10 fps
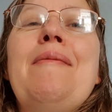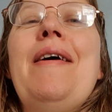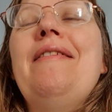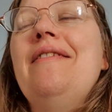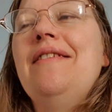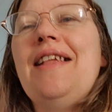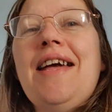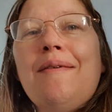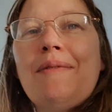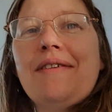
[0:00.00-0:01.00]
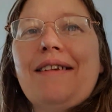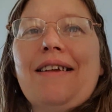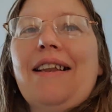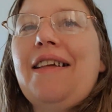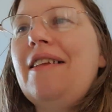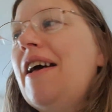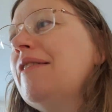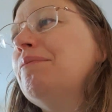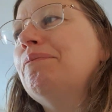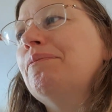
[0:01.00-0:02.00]
go back to sleep? But sadly,
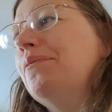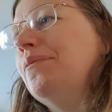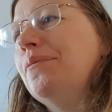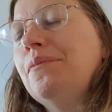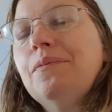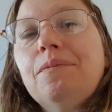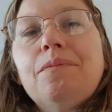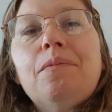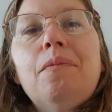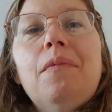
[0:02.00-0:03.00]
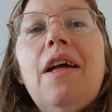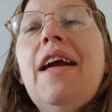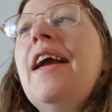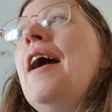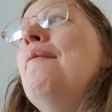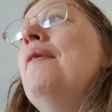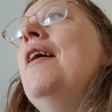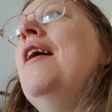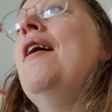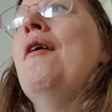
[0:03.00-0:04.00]
no. He, um,
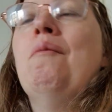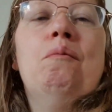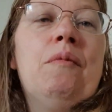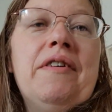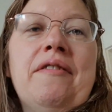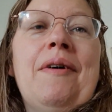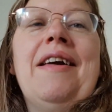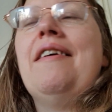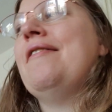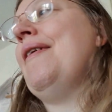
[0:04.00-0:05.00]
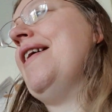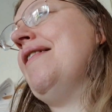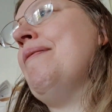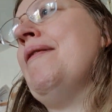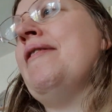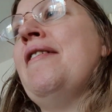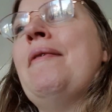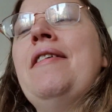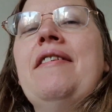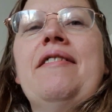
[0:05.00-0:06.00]
when he's awake, he's awake. So
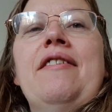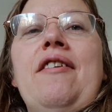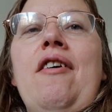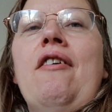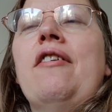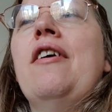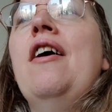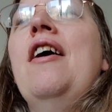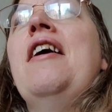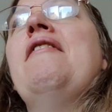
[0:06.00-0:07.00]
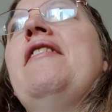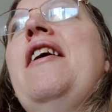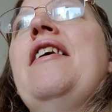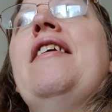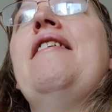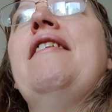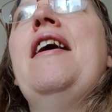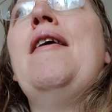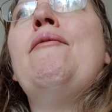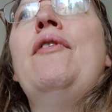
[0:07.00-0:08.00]
by, six o'clock, he was like, that's it,
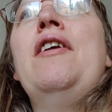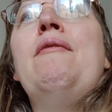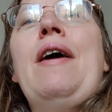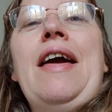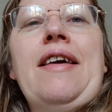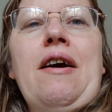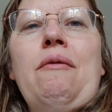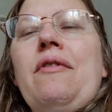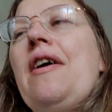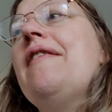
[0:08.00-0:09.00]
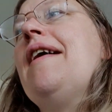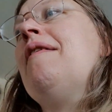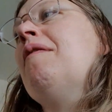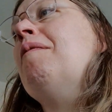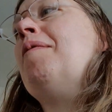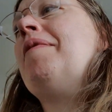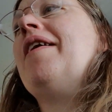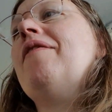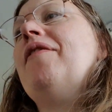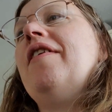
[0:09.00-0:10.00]
I'm fully awake. I want to go down for my
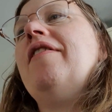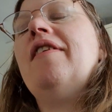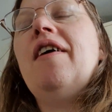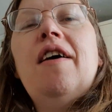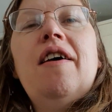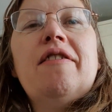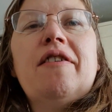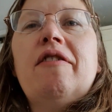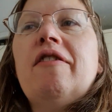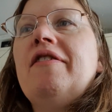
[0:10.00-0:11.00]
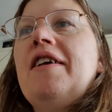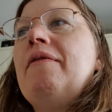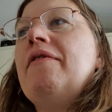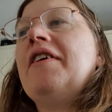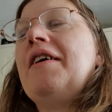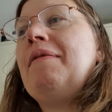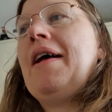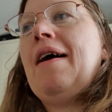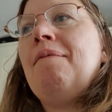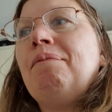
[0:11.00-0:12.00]
breakfast. So of course, Stephen took him
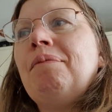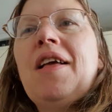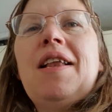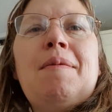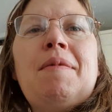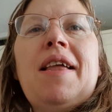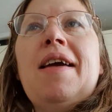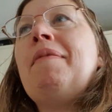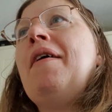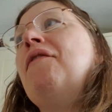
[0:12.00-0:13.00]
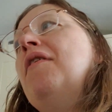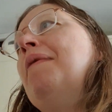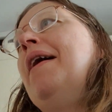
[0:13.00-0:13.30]
down, let me lay in bed for